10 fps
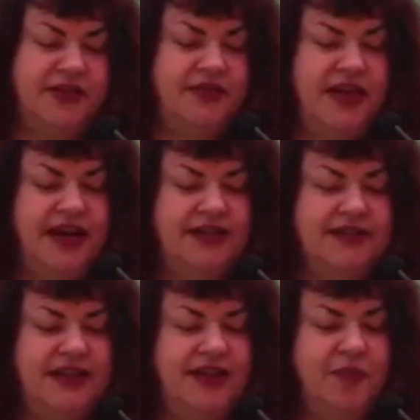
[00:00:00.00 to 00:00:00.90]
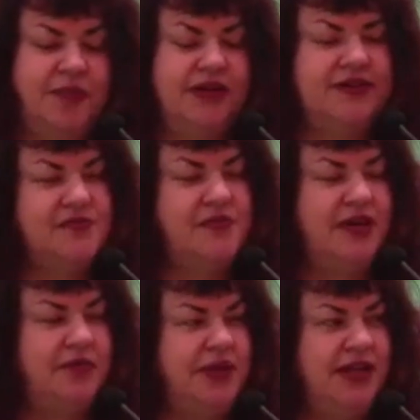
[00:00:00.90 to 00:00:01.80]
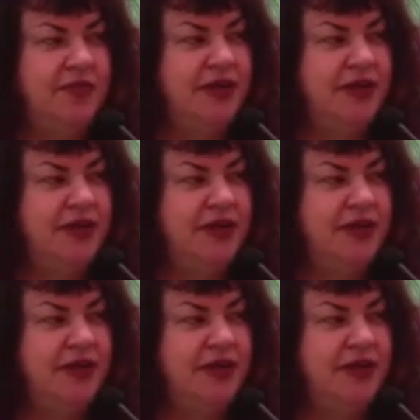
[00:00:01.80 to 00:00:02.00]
you that and helping us make meaning